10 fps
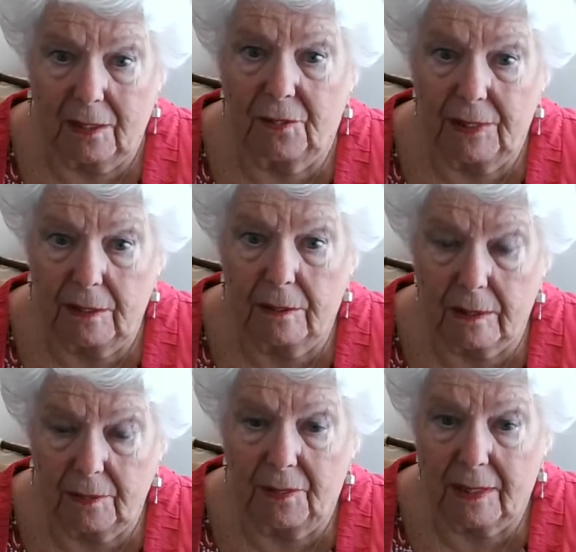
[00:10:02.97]
field is
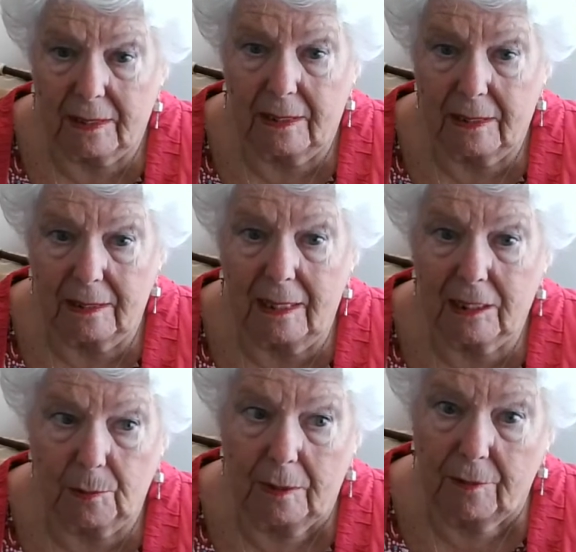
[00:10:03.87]
affected and that's
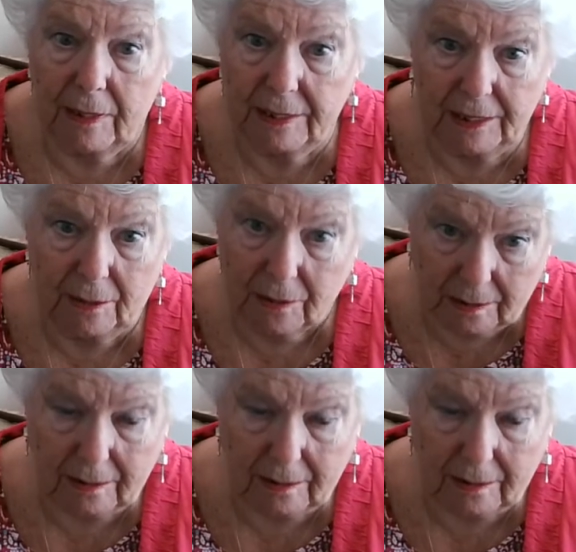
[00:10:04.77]
when radios